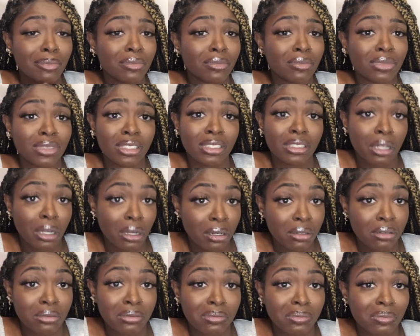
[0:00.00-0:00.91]
you
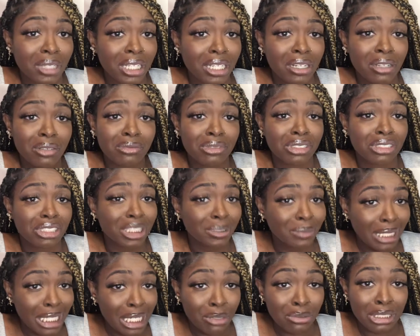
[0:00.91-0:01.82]
know, we
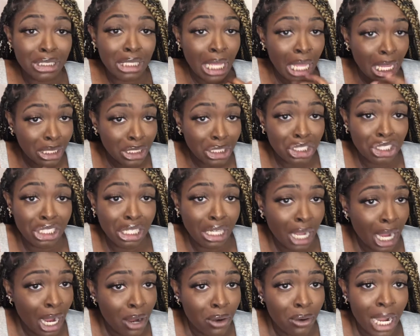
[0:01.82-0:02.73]
don't test shit
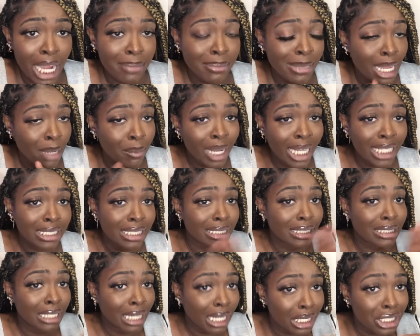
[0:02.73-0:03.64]
out. I'm not about to
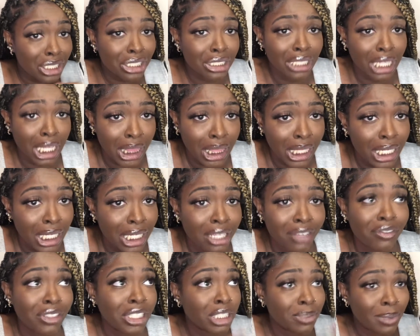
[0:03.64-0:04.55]
touch nothing.
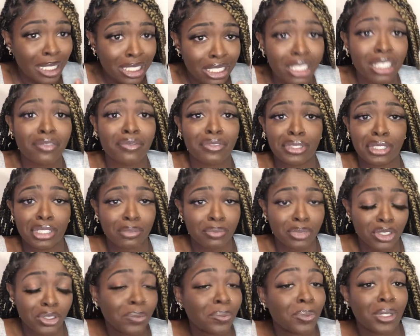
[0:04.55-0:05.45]
Especially if it's some
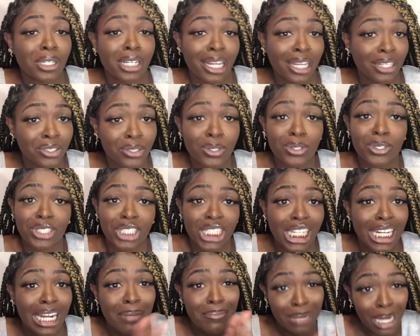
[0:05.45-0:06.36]
supernatural shit,
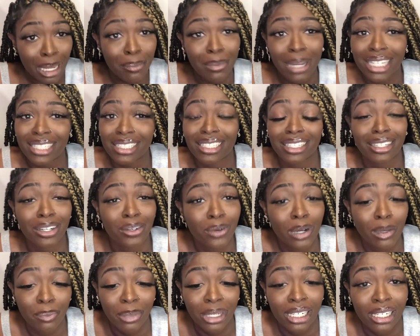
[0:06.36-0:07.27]
I'm about to go
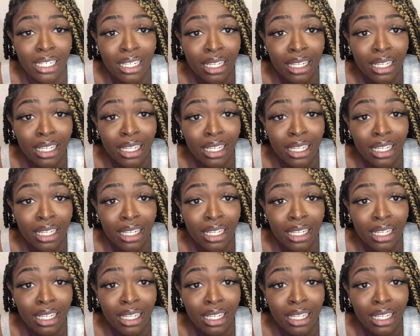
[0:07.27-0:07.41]
up and,